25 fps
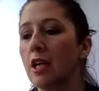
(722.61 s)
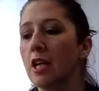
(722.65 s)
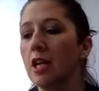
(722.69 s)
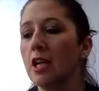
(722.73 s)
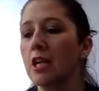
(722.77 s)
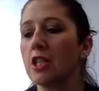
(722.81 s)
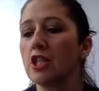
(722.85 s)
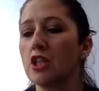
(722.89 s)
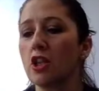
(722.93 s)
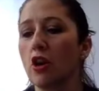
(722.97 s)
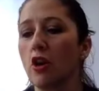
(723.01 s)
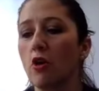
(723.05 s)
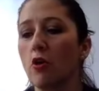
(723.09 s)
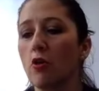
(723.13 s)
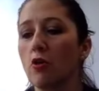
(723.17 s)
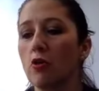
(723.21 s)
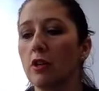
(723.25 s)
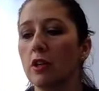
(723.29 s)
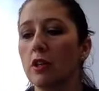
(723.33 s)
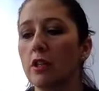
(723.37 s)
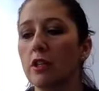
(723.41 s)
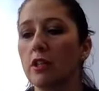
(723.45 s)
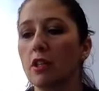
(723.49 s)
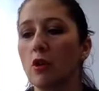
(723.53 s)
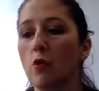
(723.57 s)
So
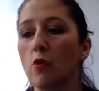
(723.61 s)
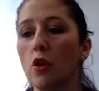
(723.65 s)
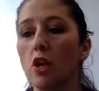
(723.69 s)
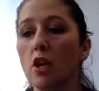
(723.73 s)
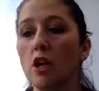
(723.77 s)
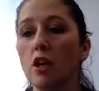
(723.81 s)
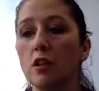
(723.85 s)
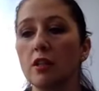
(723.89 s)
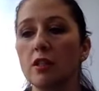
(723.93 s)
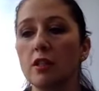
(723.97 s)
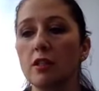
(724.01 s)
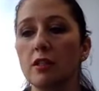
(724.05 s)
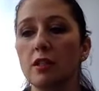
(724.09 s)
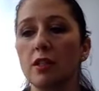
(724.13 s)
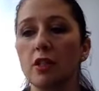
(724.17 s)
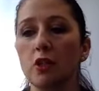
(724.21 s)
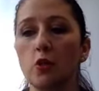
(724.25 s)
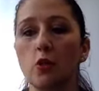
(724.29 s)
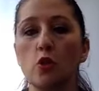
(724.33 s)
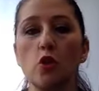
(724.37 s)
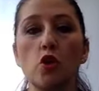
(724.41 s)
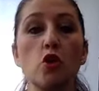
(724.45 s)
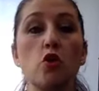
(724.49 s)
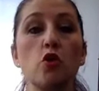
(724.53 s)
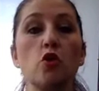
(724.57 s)
the word to
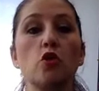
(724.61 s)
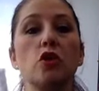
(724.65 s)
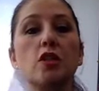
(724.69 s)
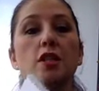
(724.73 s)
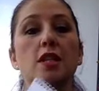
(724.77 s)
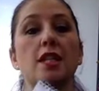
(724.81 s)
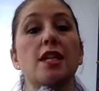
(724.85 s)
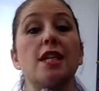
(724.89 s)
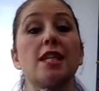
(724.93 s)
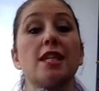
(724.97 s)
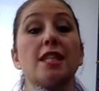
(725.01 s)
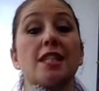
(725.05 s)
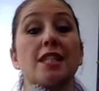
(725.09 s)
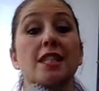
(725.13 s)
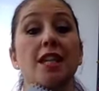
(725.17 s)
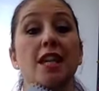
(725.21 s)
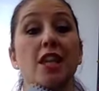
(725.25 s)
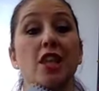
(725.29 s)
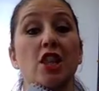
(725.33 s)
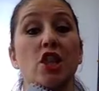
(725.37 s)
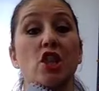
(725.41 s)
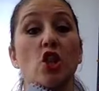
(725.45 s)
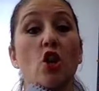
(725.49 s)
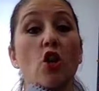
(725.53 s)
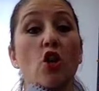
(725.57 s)
use is
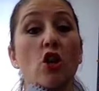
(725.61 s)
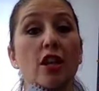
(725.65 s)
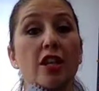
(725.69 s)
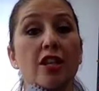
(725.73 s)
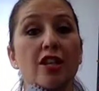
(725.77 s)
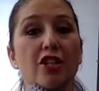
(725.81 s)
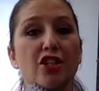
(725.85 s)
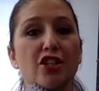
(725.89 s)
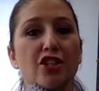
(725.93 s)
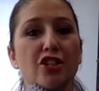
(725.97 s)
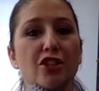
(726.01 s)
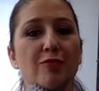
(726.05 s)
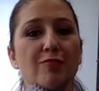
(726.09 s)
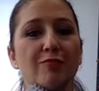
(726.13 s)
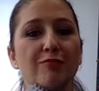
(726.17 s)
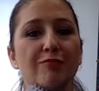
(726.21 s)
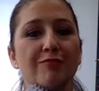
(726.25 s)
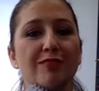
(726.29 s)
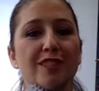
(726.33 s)
knowledge.